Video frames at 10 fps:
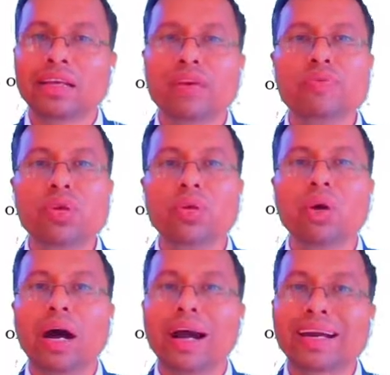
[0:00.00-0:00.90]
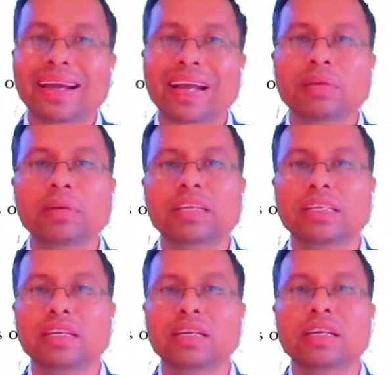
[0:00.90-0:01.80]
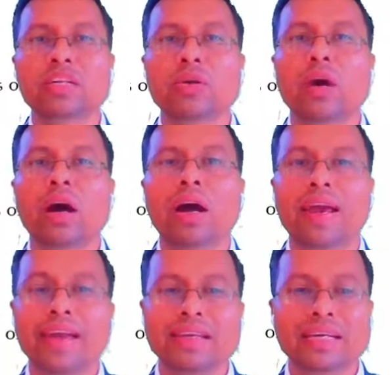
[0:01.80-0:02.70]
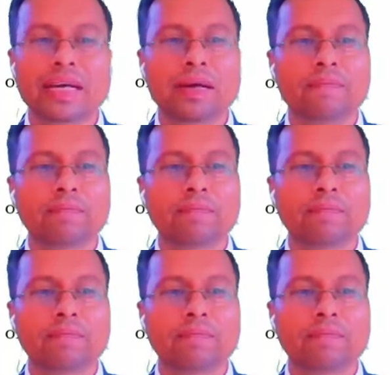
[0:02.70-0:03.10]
give you a credibility in your area.